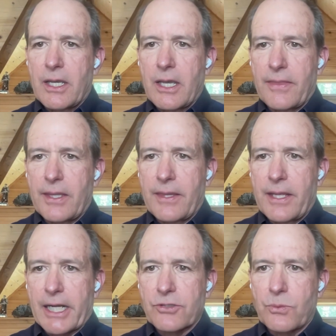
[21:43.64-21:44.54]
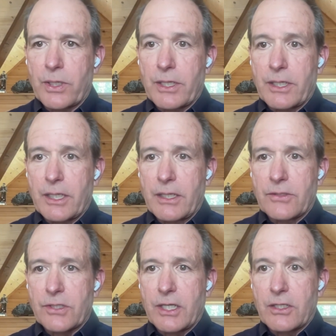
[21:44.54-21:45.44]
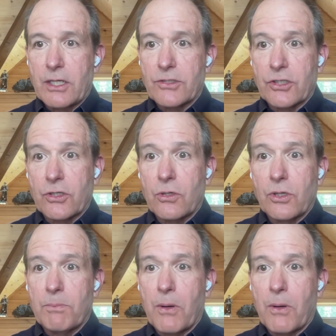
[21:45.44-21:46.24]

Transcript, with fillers: and then the next one is in Sokolka,